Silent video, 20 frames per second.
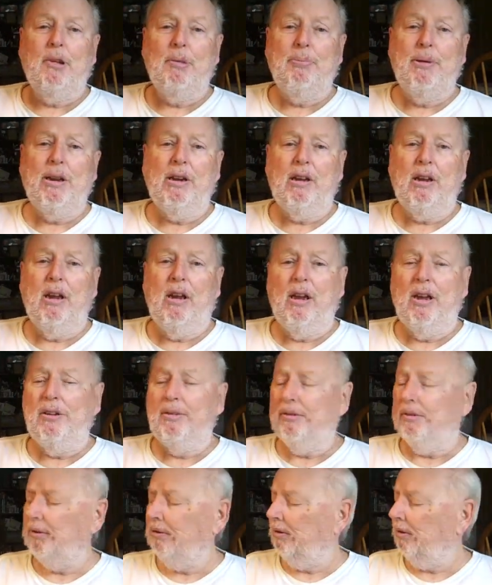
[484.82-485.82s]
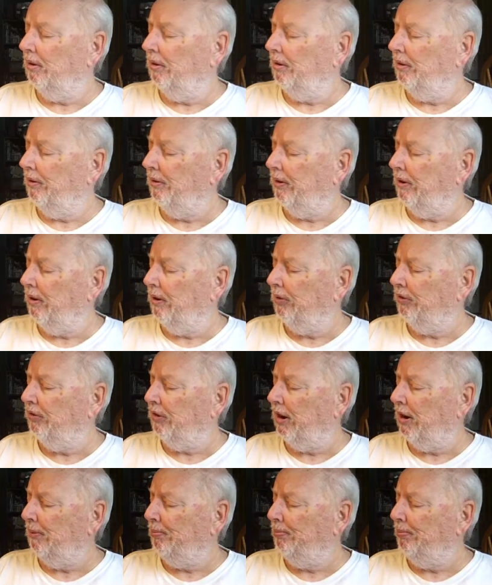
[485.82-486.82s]
pentagon there
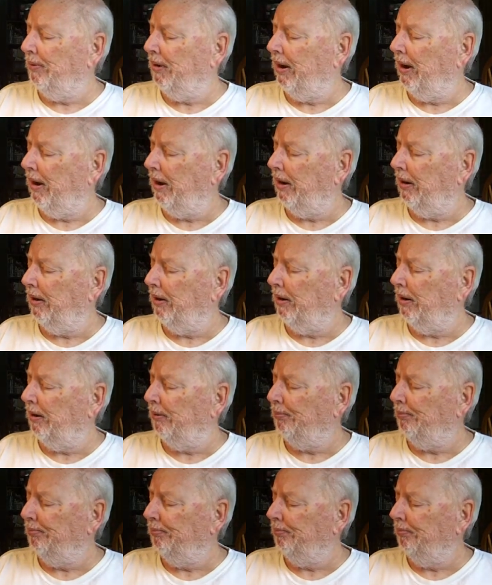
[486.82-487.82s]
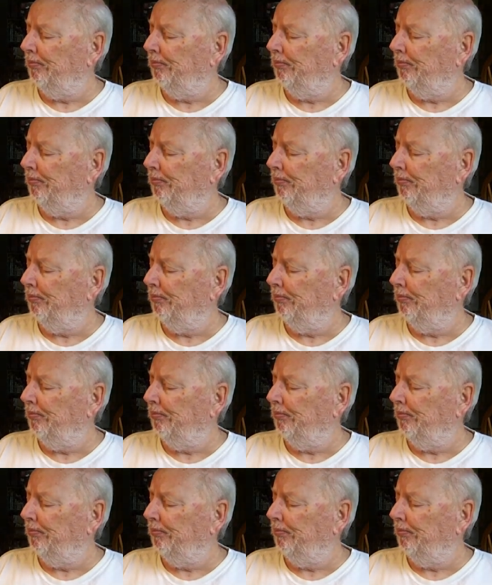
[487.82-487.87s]
shape, and